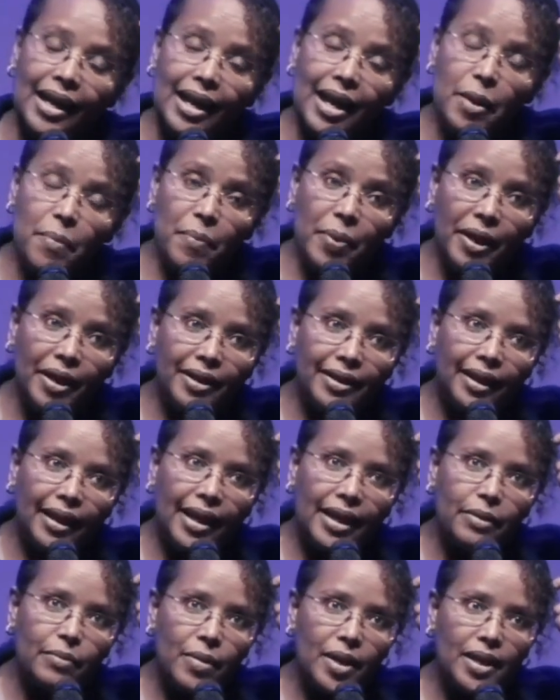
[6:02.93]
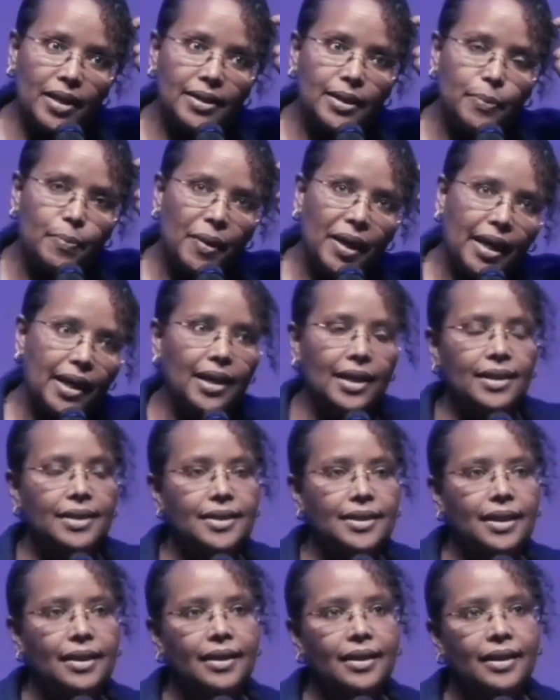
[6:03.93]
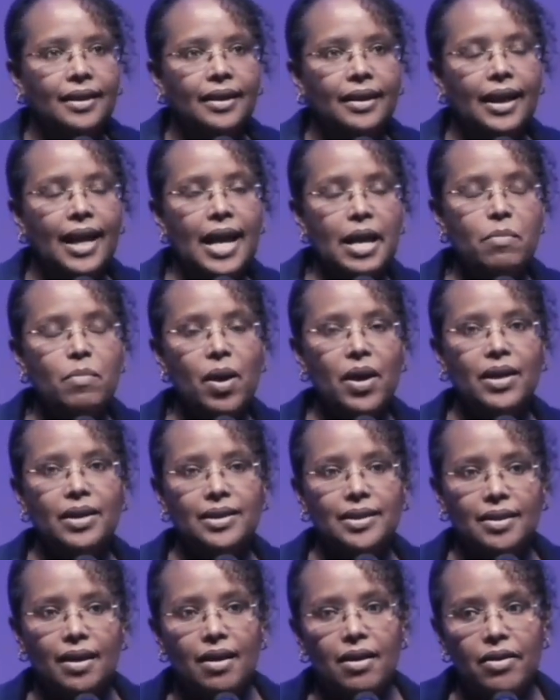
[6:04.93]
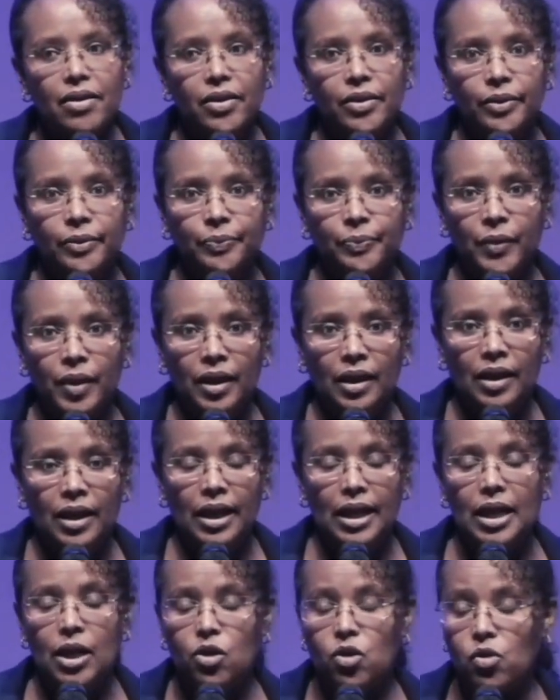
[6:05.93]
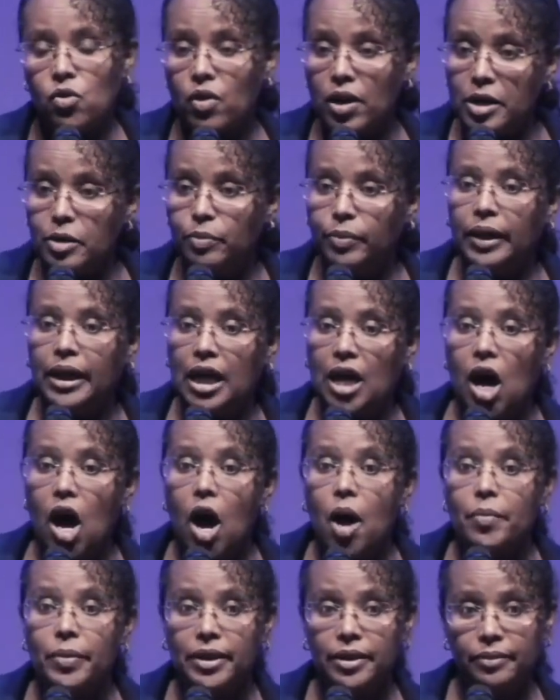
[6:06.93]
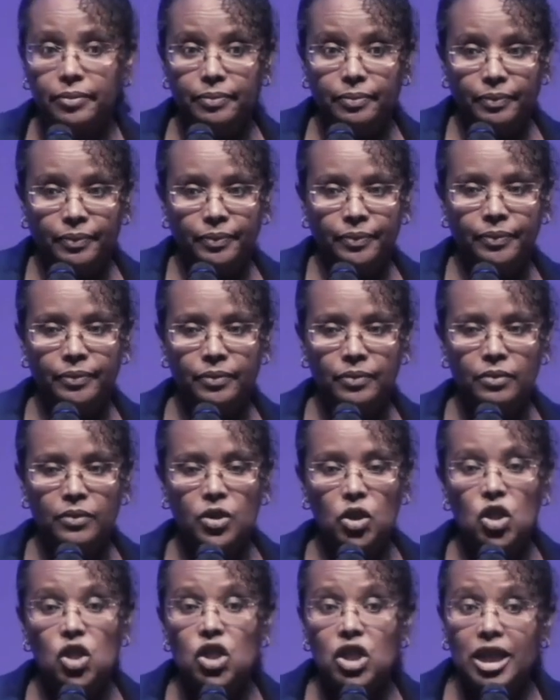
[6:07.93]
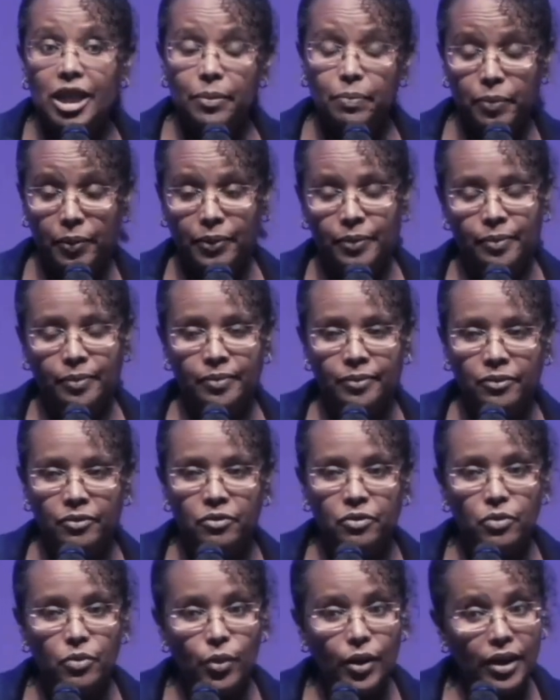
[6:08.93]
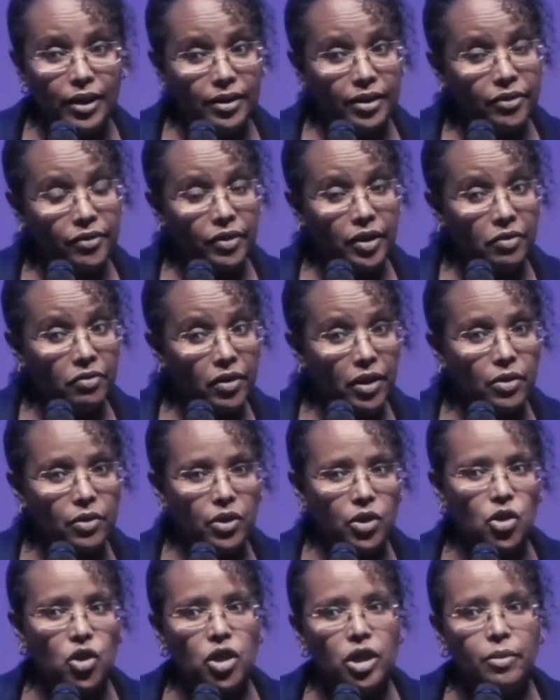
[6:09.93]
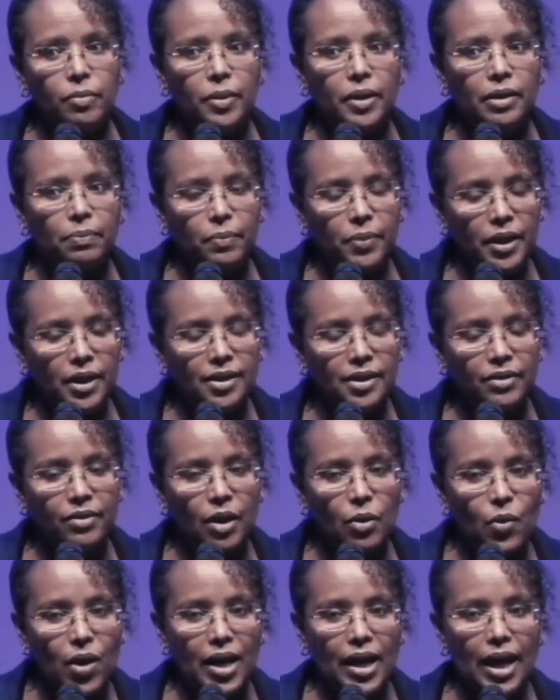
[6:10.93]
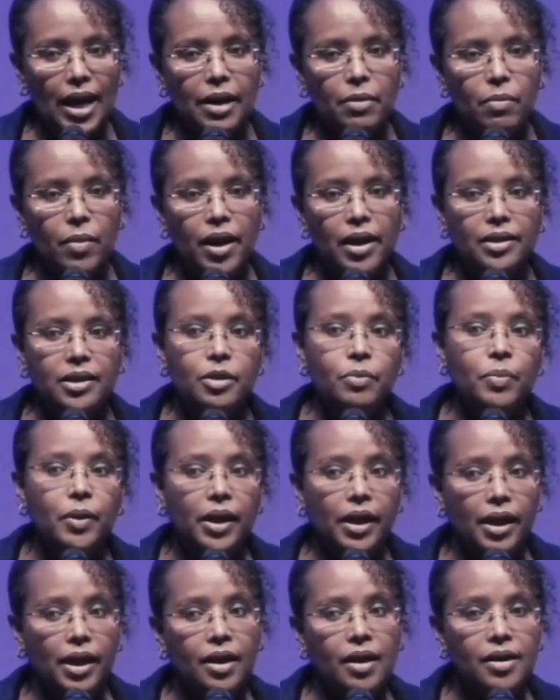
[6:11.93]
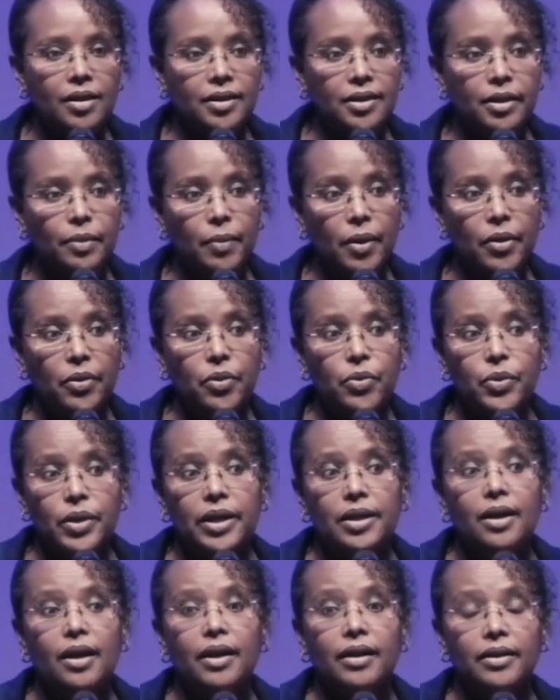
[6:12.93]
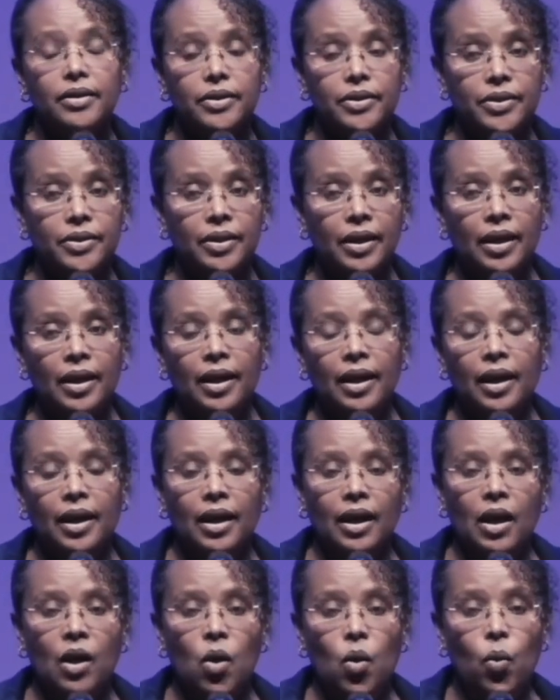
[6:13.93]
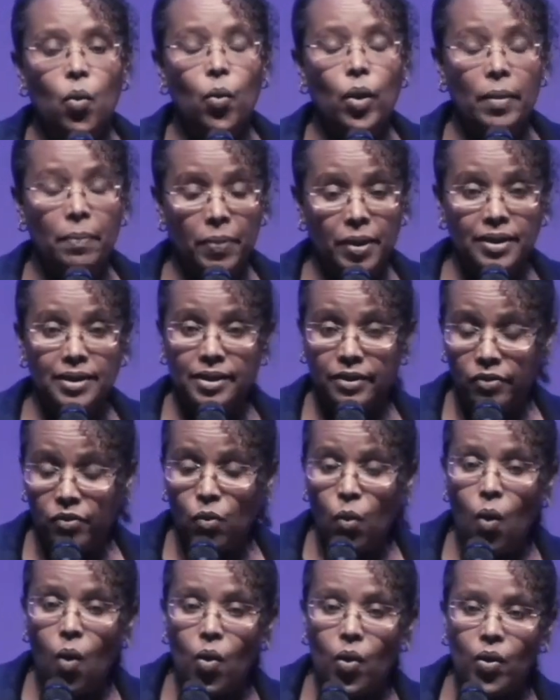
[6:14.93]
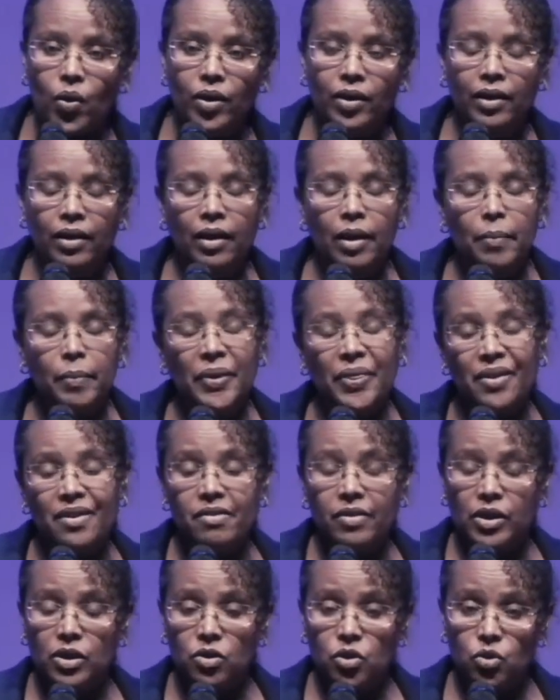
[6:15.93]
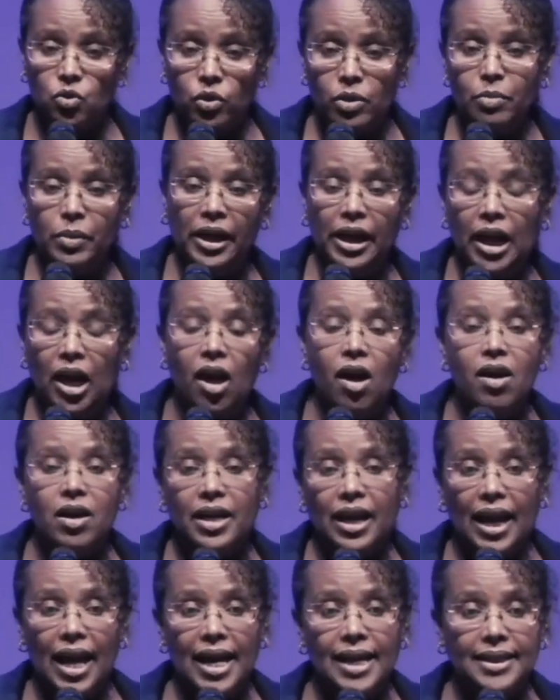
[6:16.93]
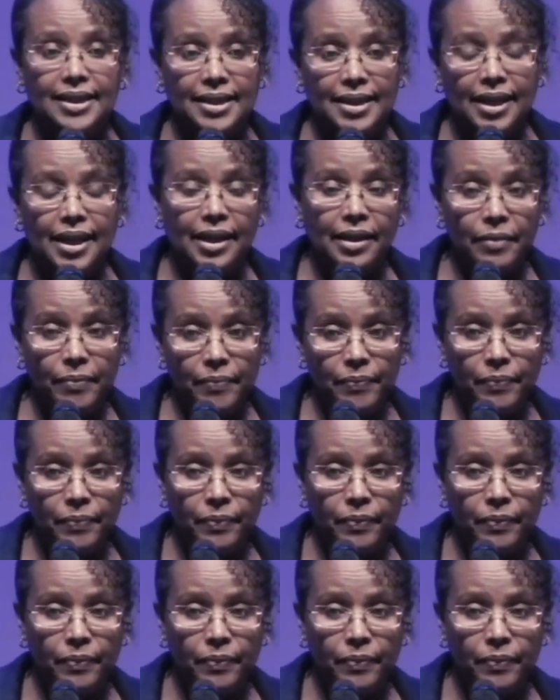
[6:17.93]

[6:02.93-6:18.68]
And I picked landmines because landmines are incredibly common, cheap, relatively very cheap. A piece of, one landmine typically costs about three dollars. Weapons of war, but they're extremely long-lasting,